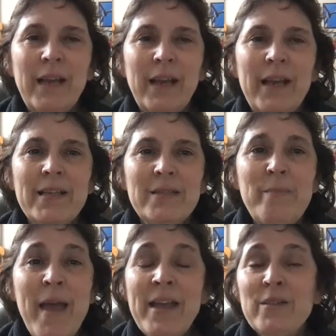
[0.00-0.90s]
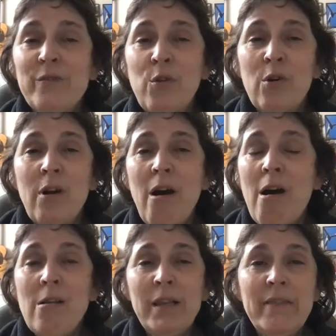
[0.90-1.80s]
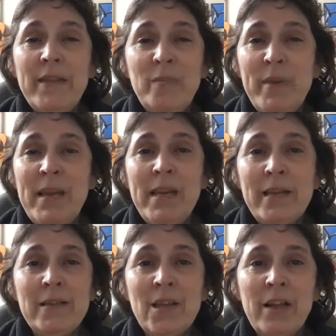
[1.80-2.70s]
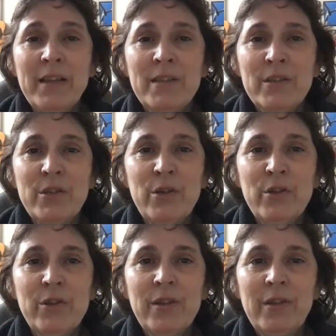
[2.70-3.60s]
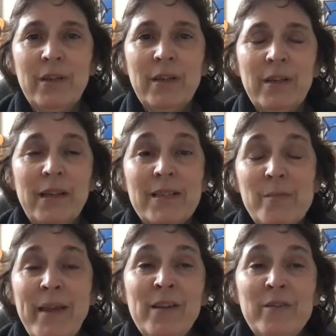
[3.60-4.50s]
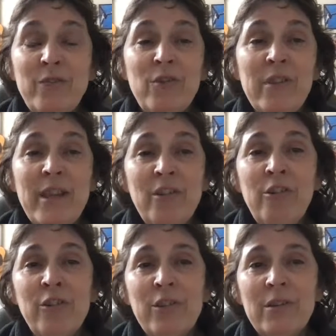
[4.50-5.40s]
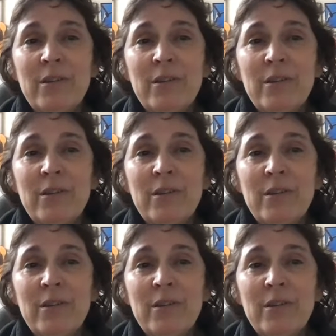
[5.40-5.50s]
and it is meant for all living beings on this earth. It is meant for the earth.